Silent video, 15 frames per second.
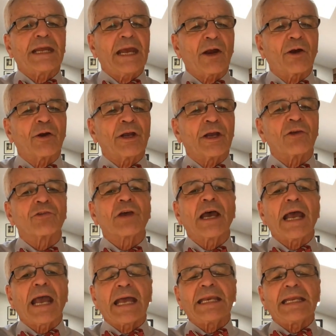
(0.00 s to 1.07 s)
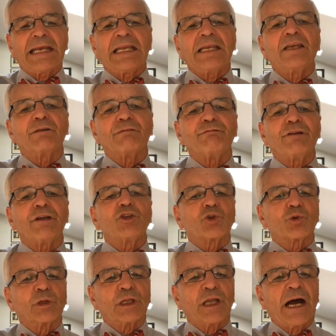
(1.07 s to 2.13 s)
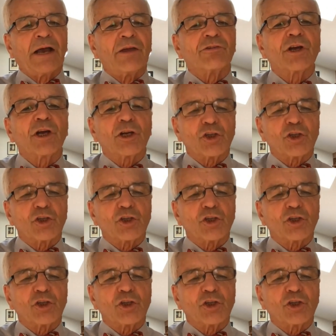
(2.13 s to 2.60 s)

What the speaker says: areas and individualize